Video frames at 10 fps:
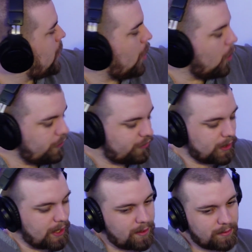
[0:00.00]

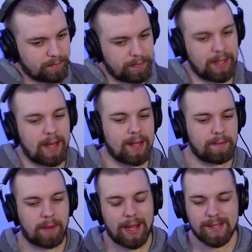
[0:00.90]
hopefully be
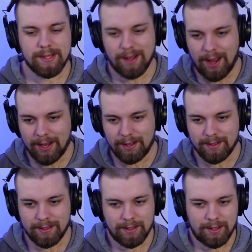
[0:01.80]
getting my
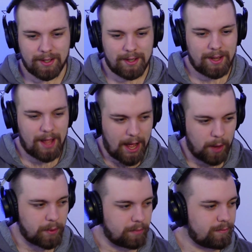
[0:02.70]
signed
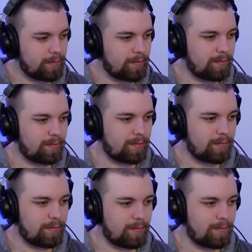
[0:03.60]
album
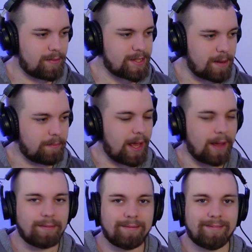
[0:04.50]
someday,